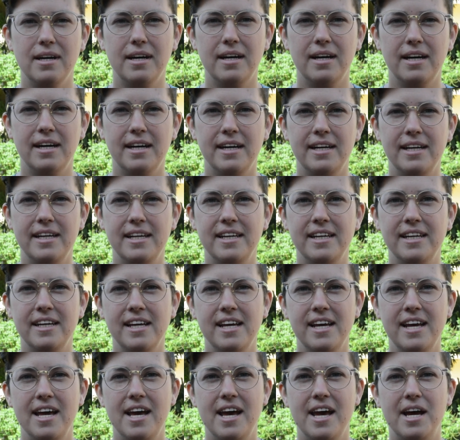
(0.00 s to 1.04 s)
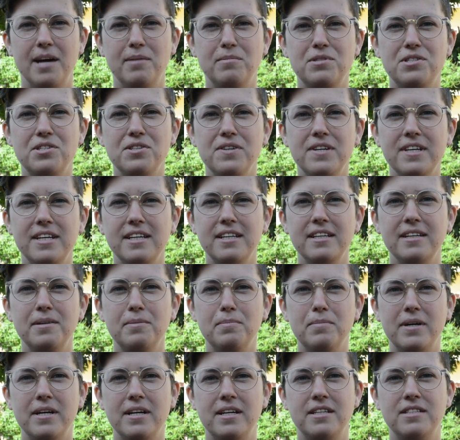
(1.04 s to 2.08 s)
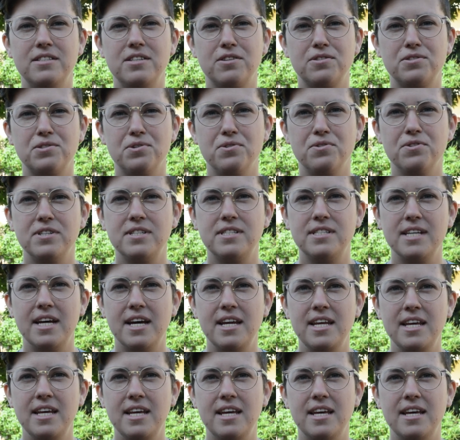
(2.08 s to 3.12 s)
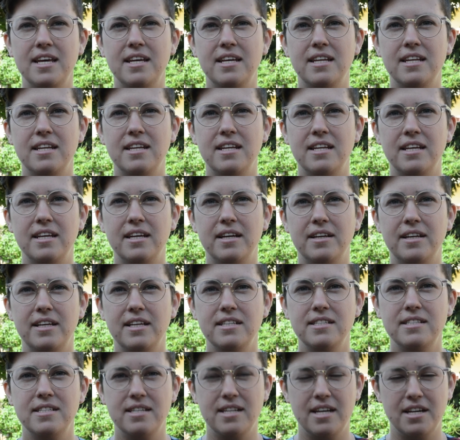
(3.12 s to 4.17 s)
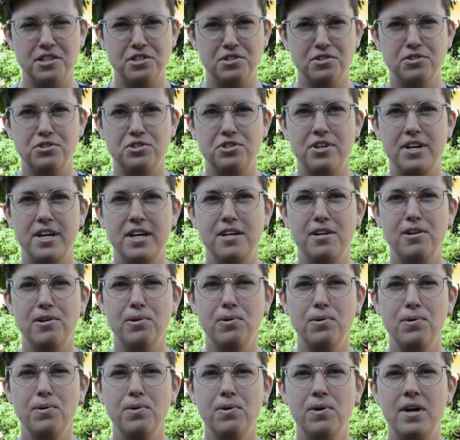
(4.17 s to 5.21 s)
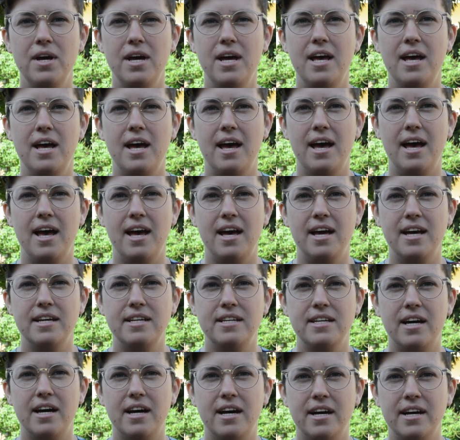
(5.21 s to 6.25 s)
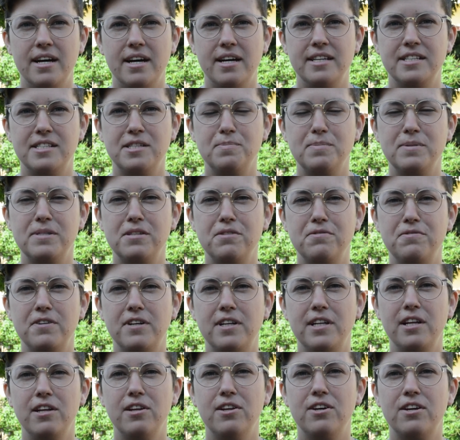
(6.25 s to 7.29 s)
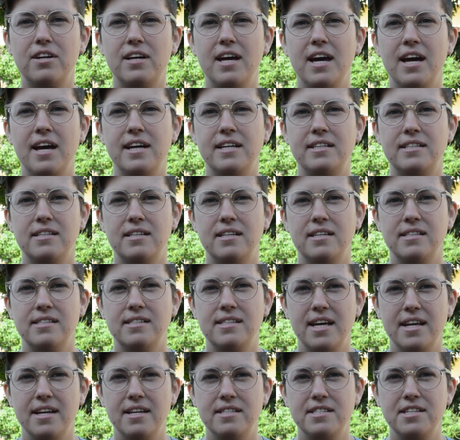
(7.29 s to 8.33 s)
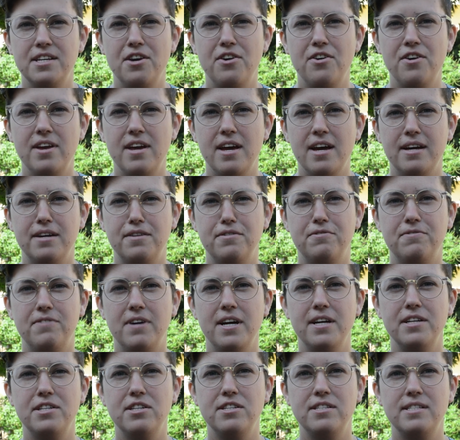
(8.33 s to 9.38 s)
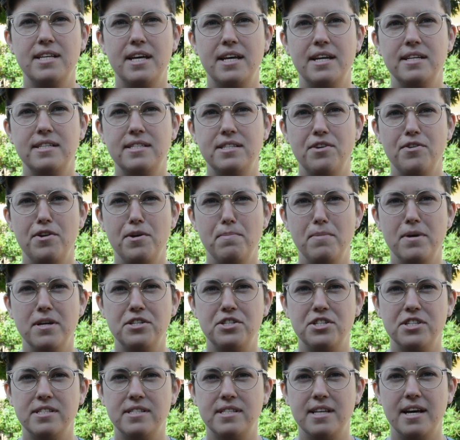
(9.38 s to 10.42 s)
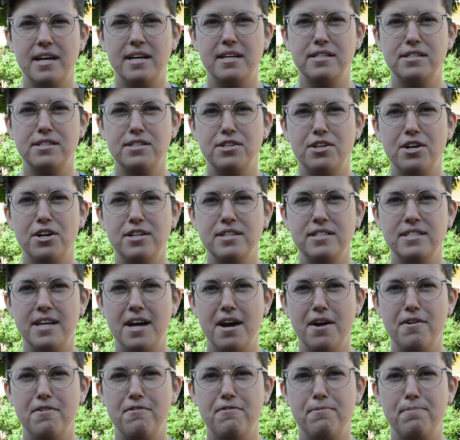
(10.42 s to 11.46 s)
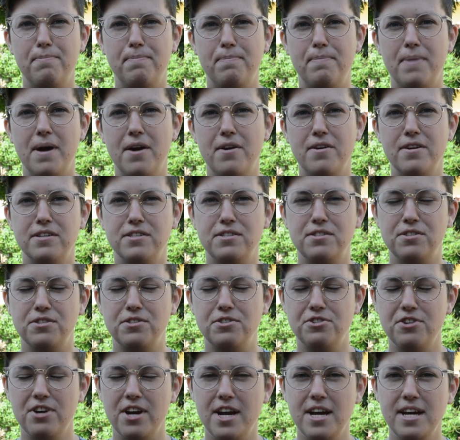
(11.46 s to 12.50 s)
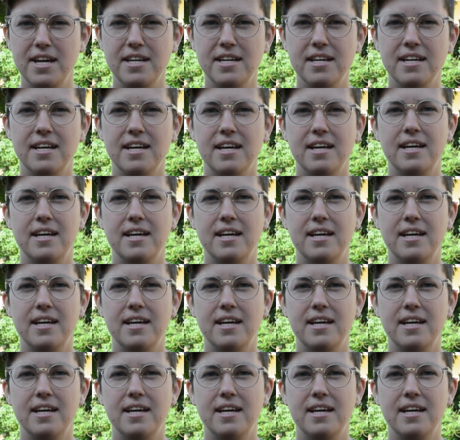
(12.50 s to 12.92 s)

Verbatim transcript: I am doing my doctoral study in international trade law and I specifically look at sanitary and phytosanitary measures as non-tariff barriers to trade